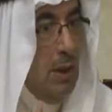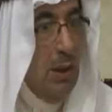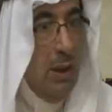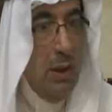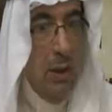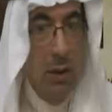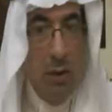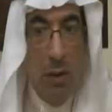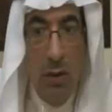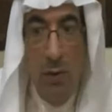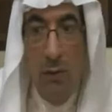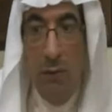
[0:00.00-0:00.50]

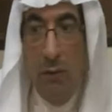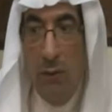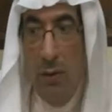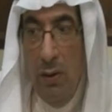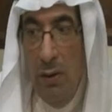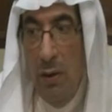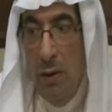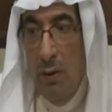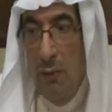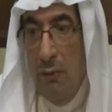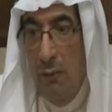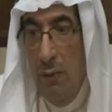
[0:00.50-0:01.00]

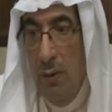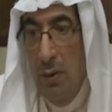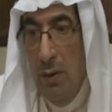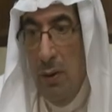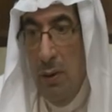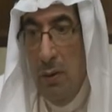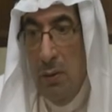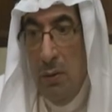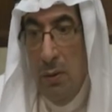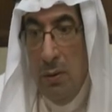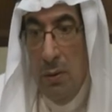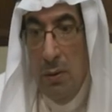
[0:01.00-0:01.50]

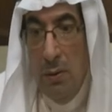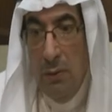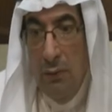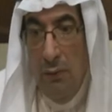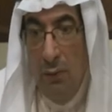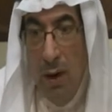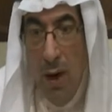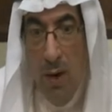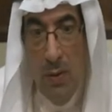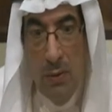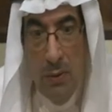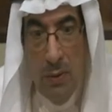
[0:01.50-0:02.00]
You
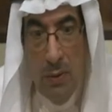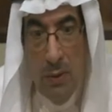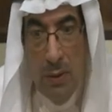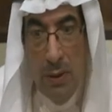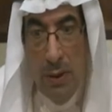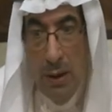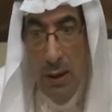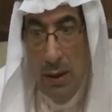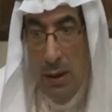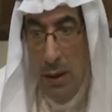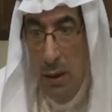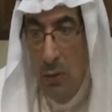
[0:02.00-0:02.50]
found
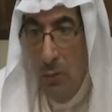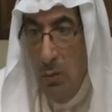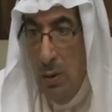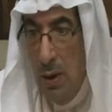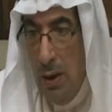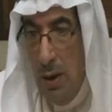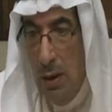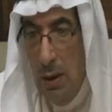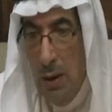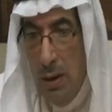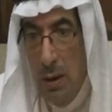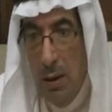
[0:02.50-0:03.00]
that they
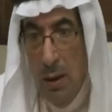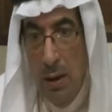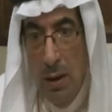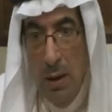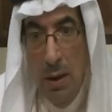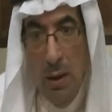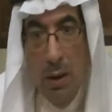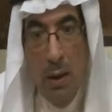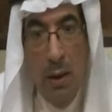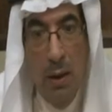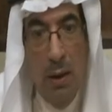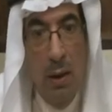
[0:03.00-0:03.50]
were
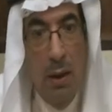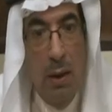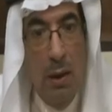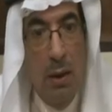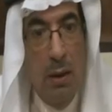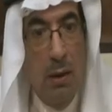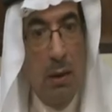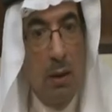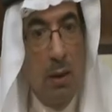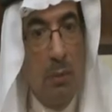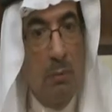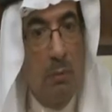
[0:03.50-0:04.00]

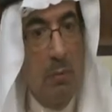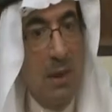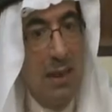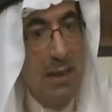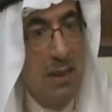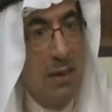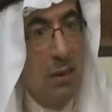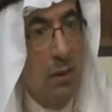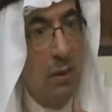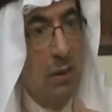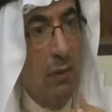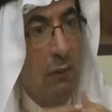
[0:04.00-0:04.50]
in
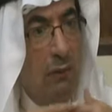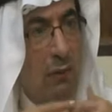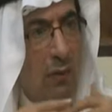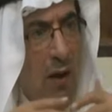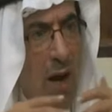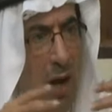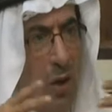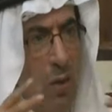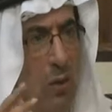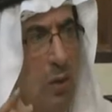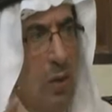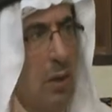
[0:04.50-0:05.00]
midst of
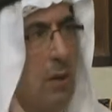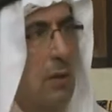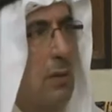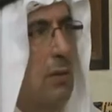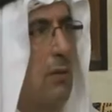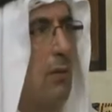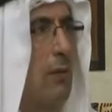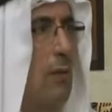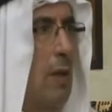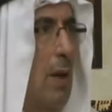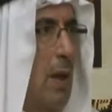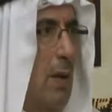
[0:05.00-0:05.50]
agonies
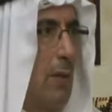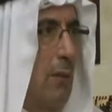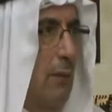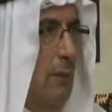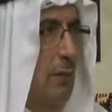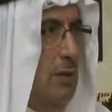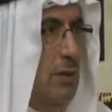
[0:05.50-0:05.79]
of love.